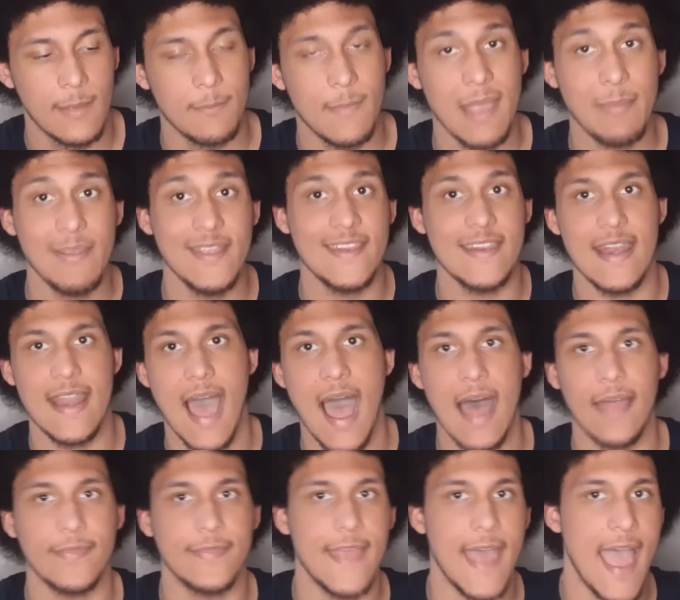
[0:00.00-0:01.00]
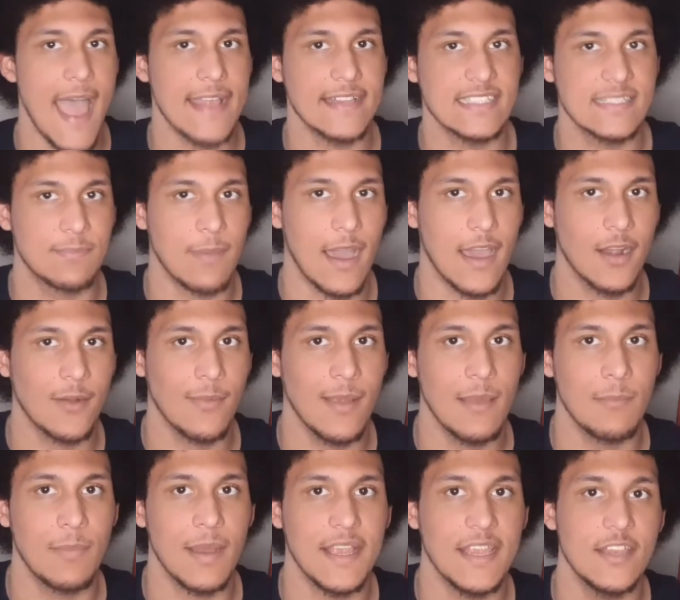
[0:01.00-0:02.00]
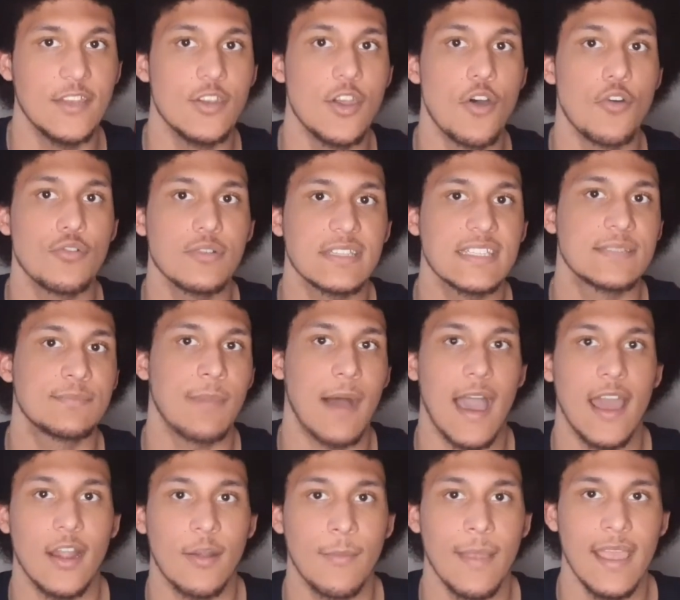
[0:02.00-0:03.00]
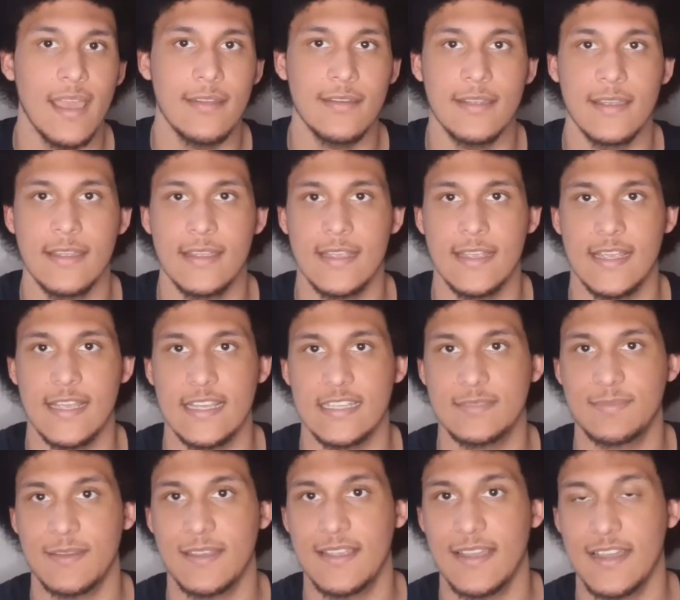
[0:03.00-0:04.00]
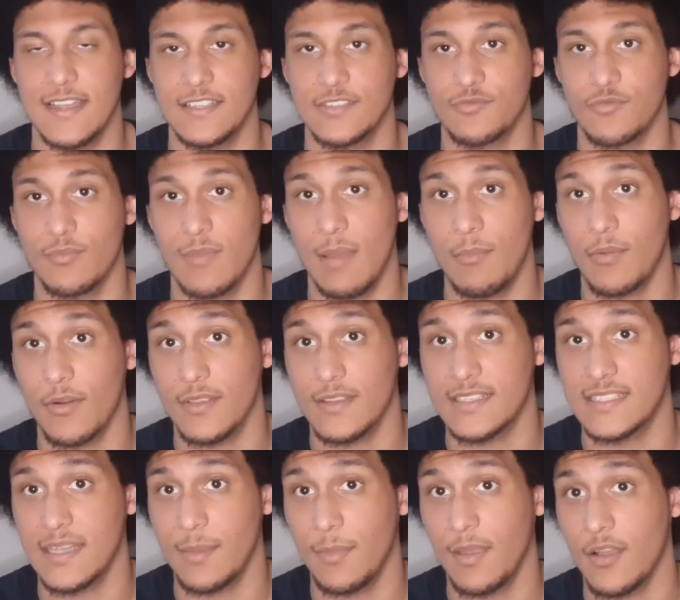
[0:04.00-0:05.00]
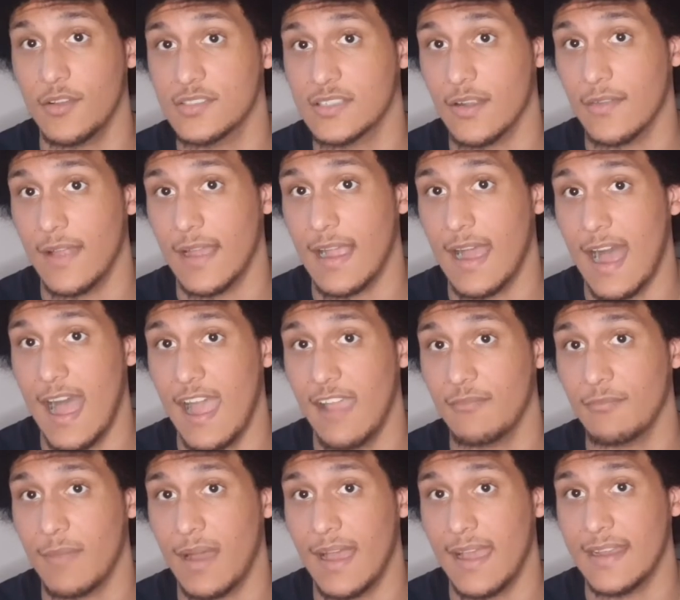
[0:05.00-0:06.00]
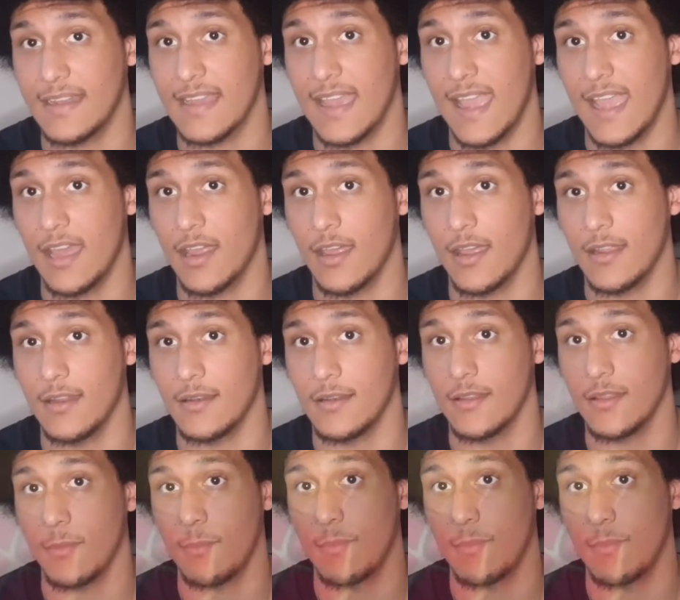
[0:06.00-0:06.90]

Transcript: maybe not that Spider-Man, but he knows Spider-Man is because remember the symbiotes are like a hive mind and the